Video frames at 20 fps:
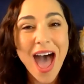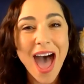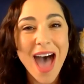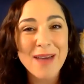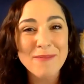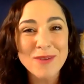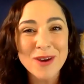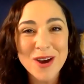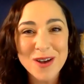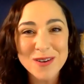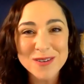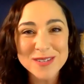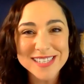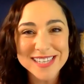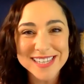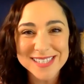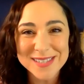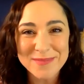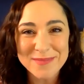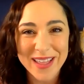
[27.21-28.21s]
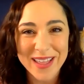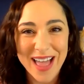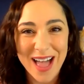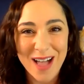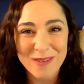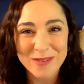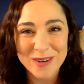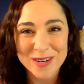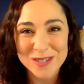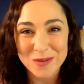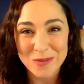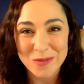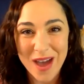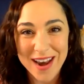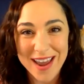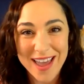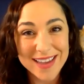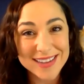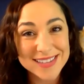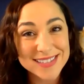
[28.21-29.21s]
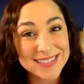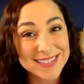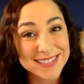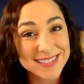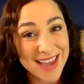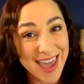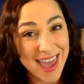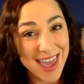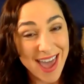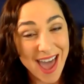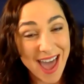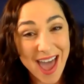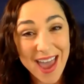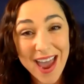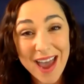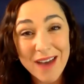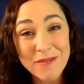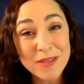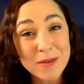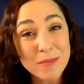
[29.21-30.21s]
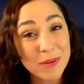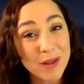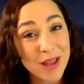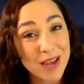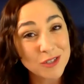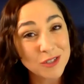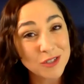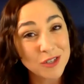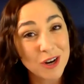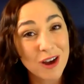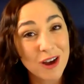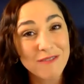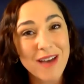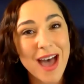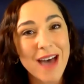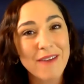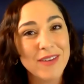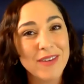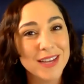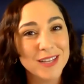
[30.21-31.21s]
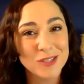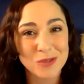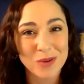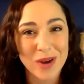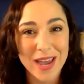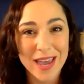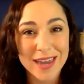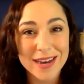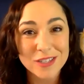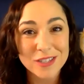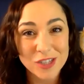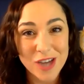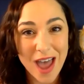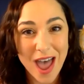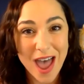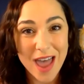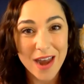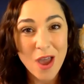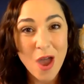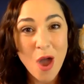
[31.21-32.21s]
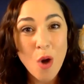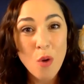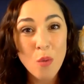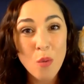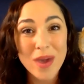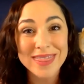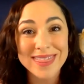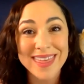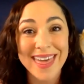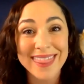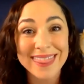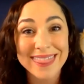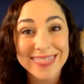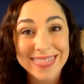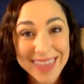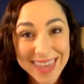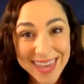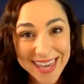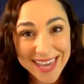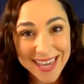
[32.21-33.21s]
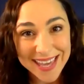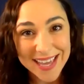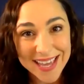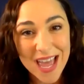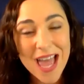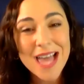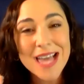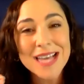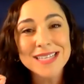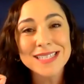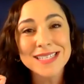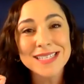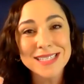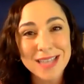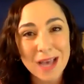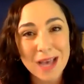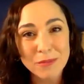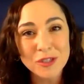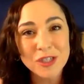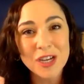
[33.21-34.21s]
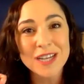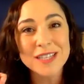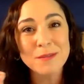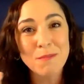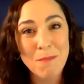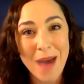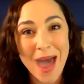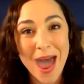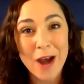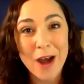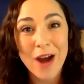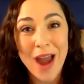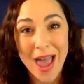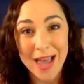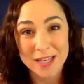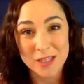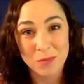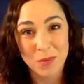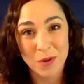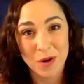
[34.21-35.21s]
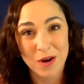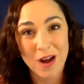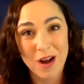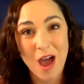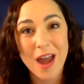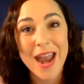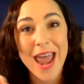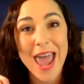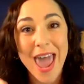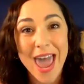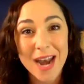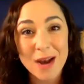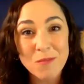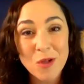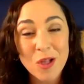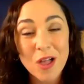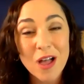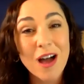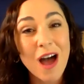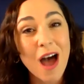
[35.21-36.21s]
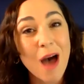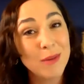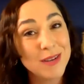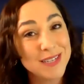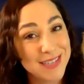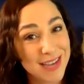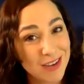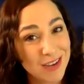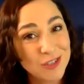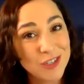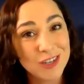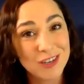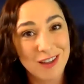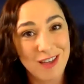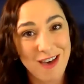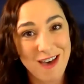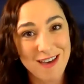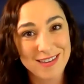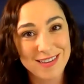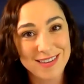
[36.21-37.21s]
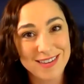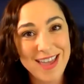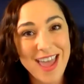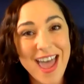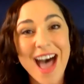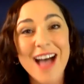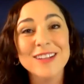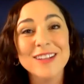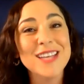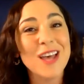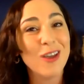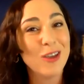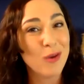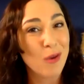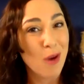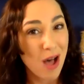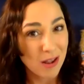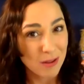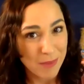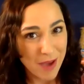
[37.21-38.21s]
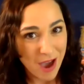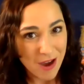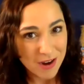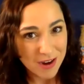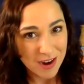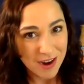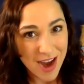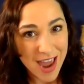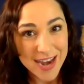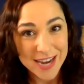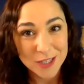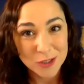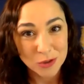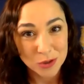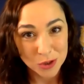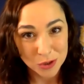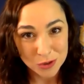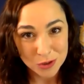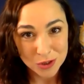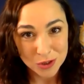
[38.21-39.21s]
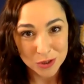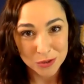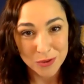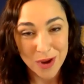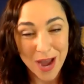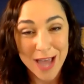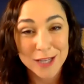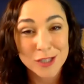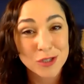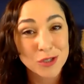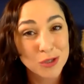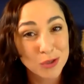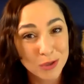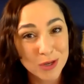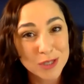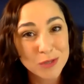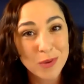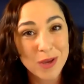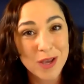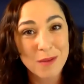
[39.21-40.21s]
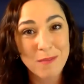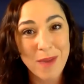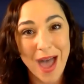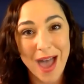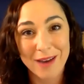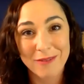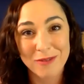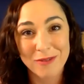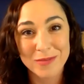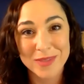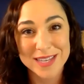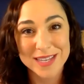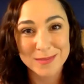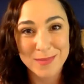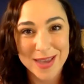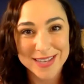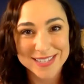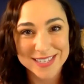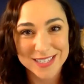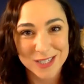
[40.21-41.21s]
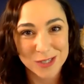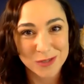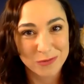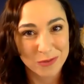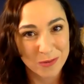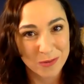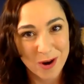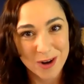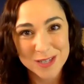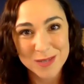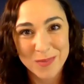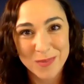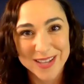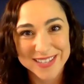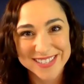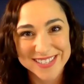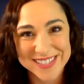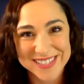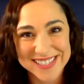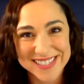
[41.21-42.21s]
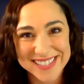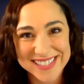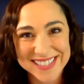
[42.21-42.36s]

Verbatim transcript: I'm your host, Isabel Alvarez Arada, and today I have the pleasure of having a drink and a chat with the subject matter expert on animal accommodation law. I'll tell you all about her and introduce you as soon as we come back from these messages from our sponsors.